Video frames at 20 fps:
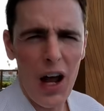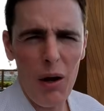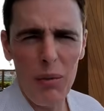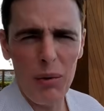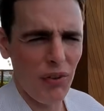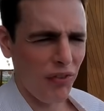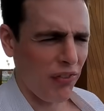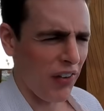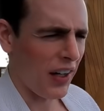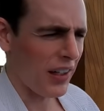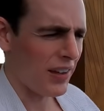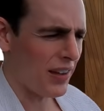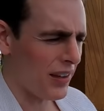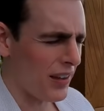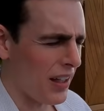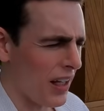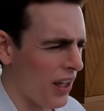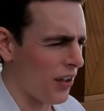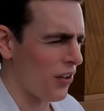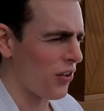I would fry to
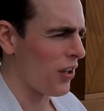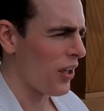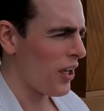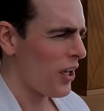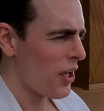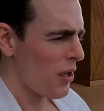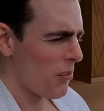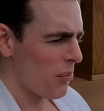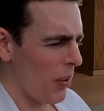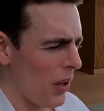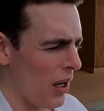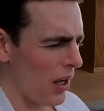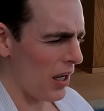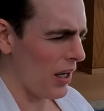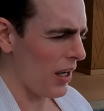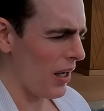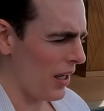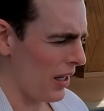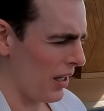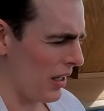death. But
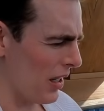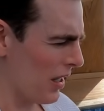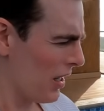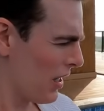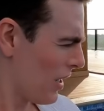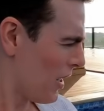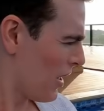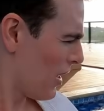uh,